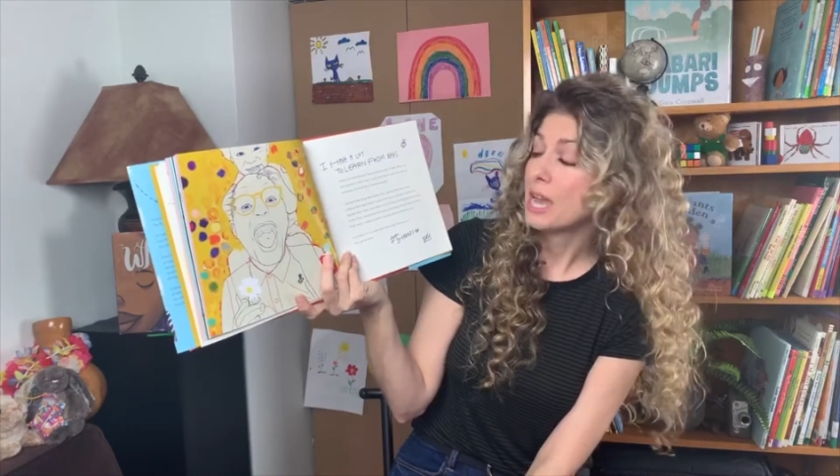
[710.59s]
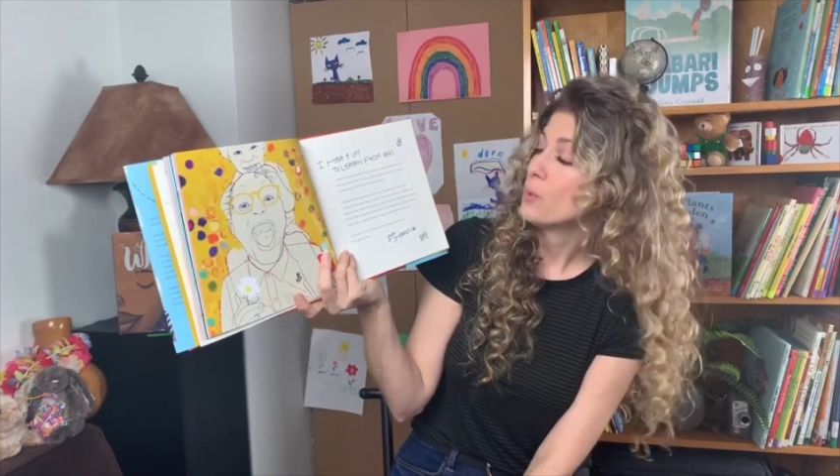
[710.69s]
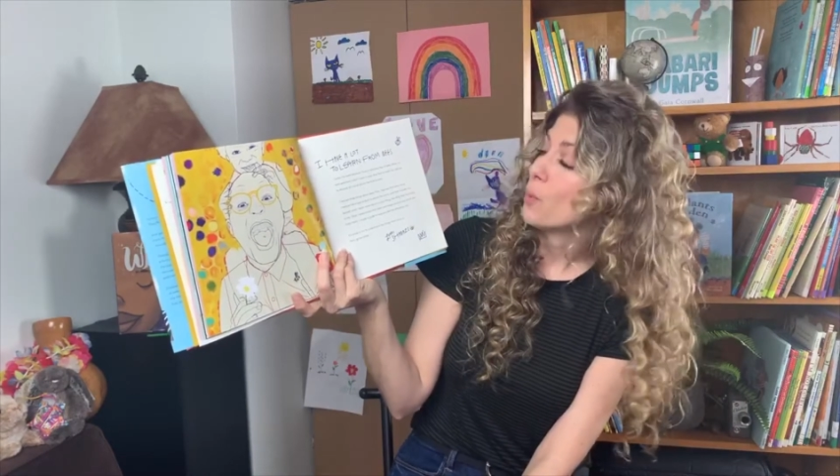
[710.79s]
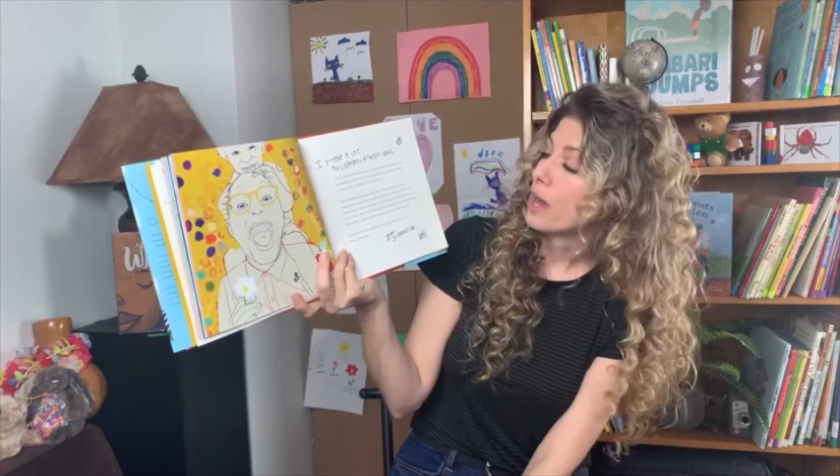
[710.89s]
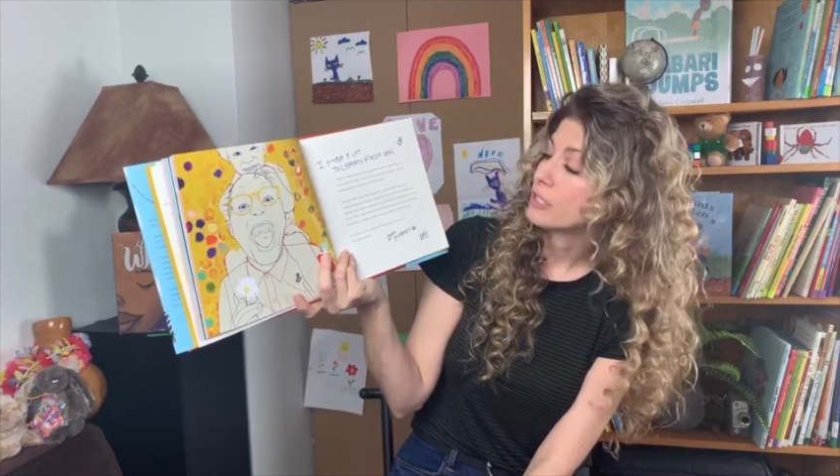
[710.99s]

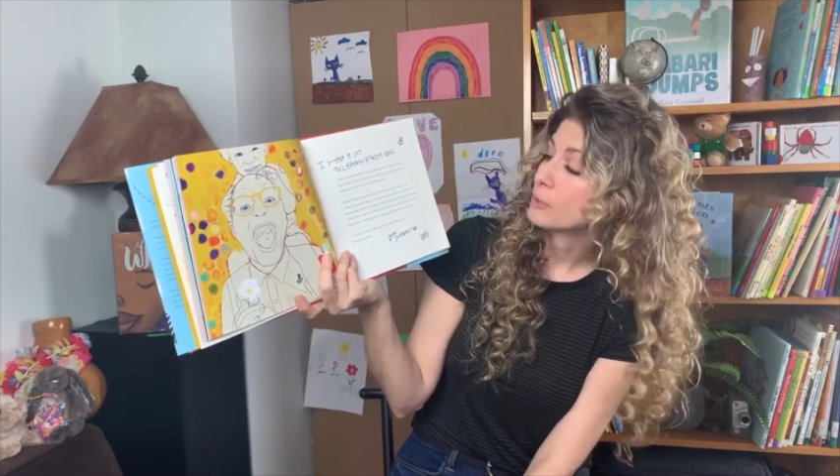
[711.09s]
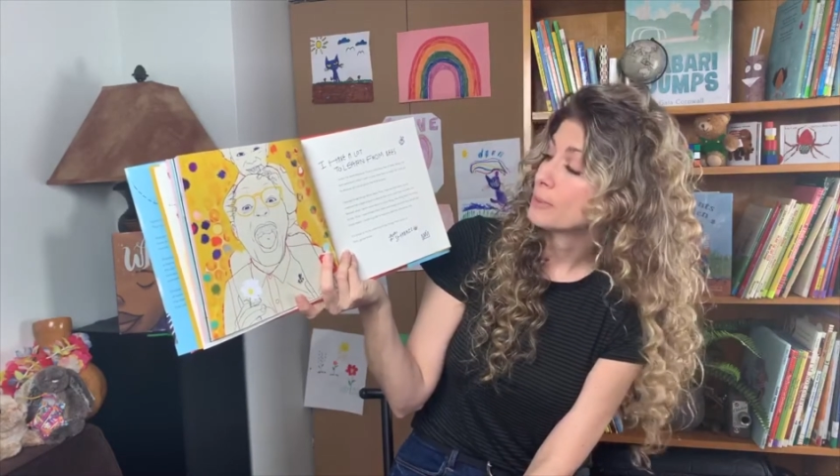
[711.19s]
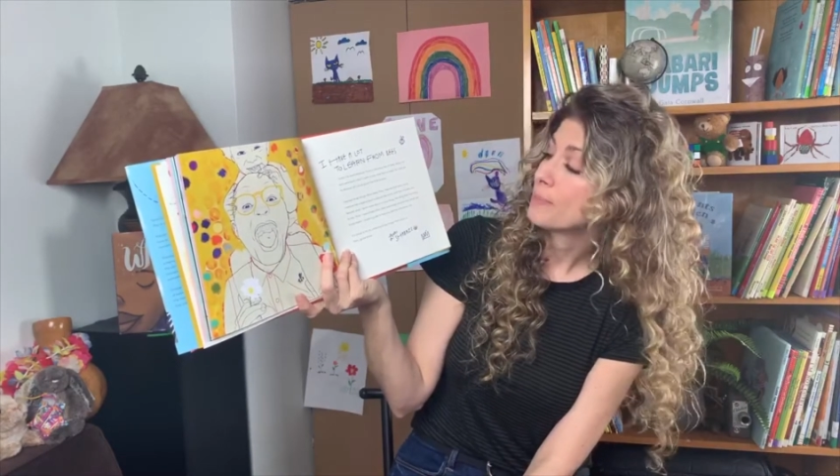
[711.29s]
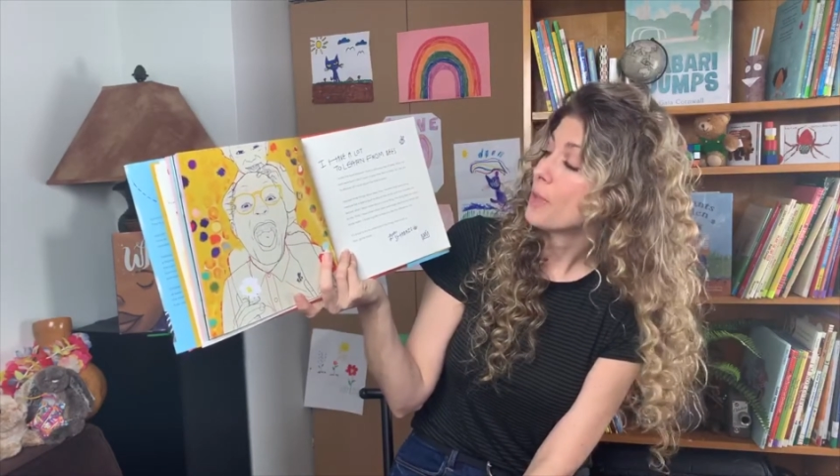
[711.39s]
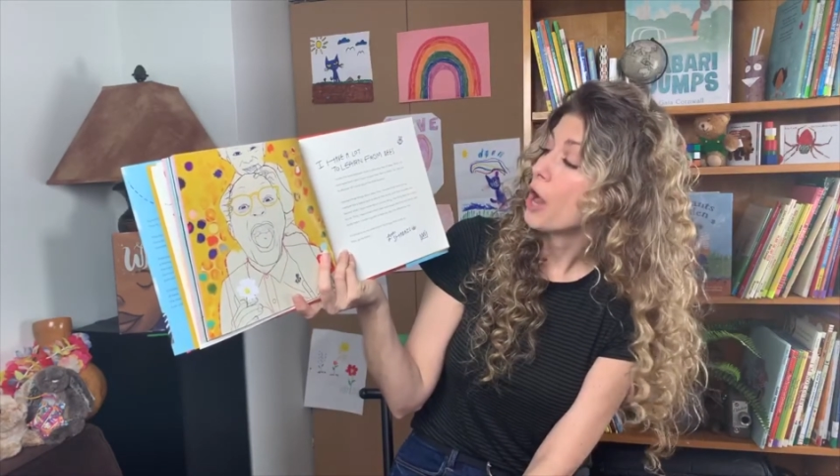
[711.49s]
and
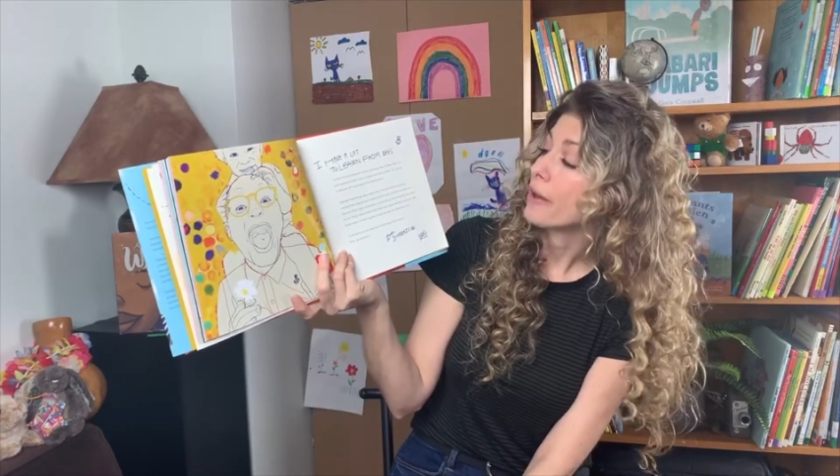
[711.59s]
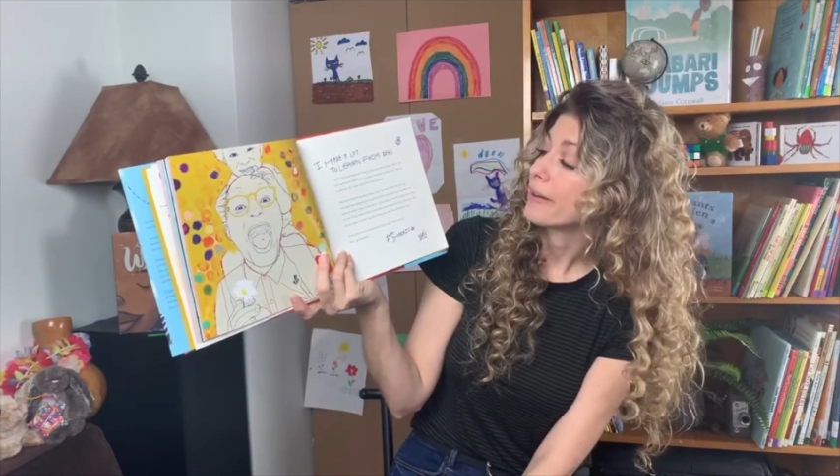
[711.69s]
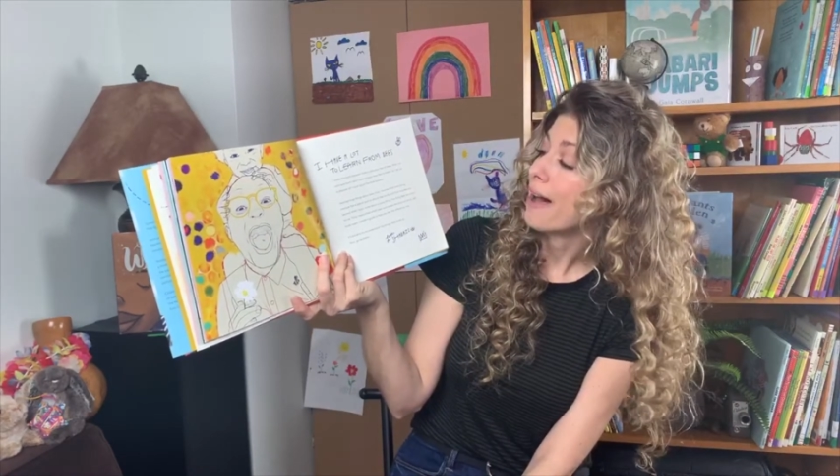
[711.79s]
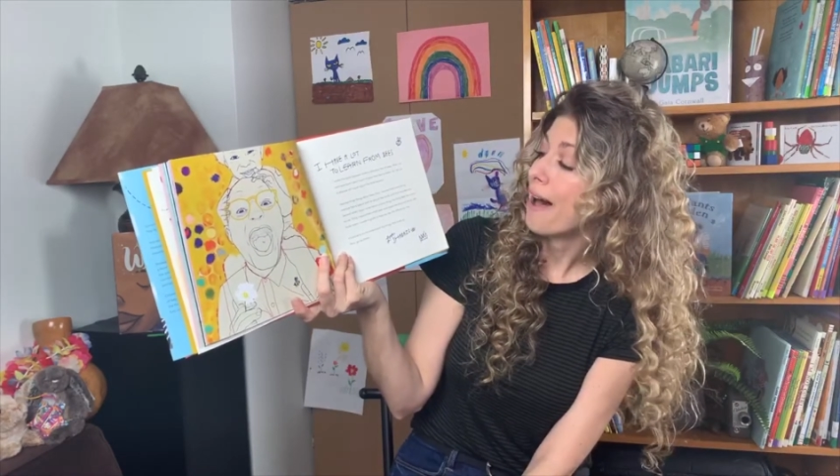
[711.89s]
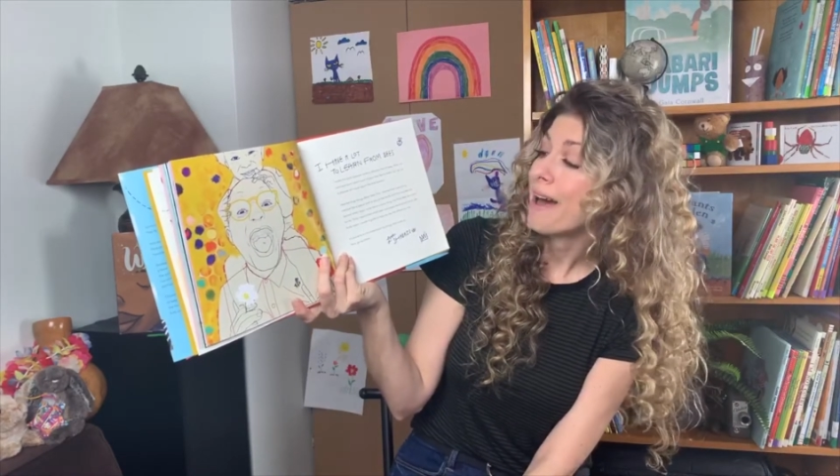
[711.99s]
wasps are
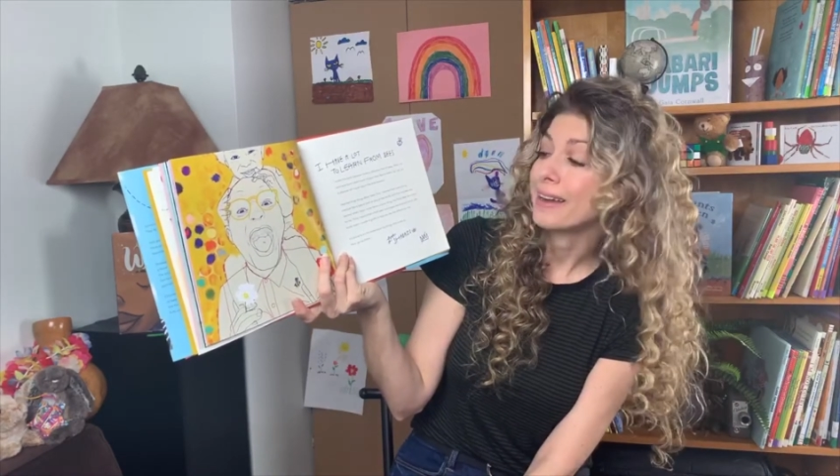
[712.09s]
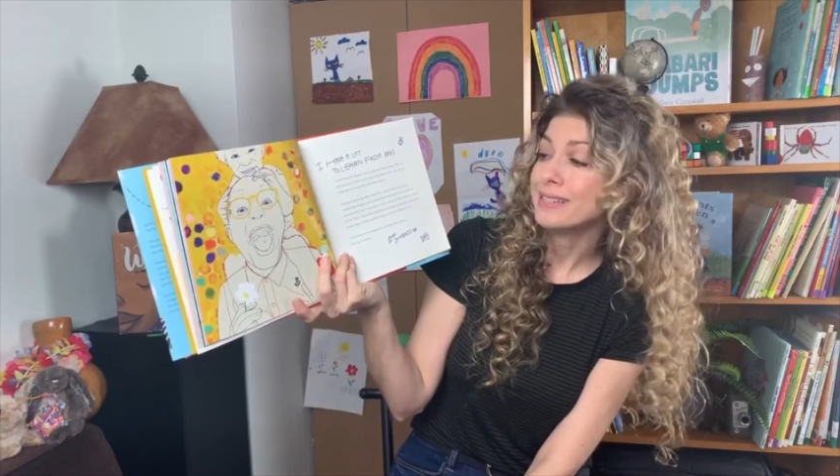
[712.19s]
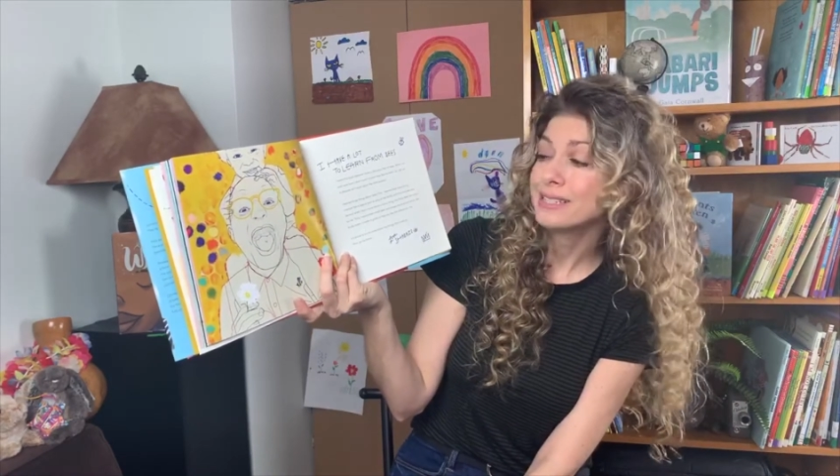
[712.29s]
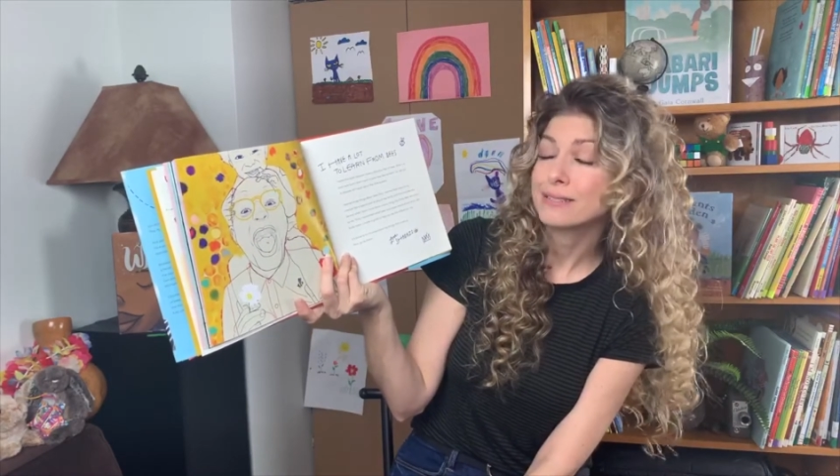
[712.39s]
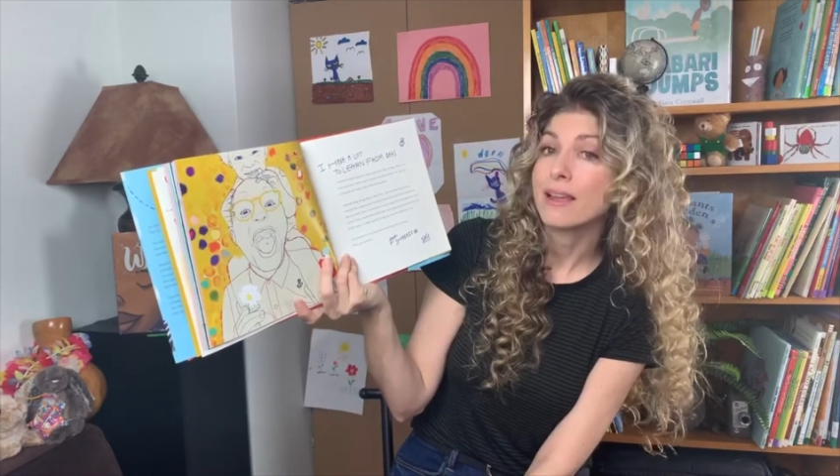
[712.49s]
kind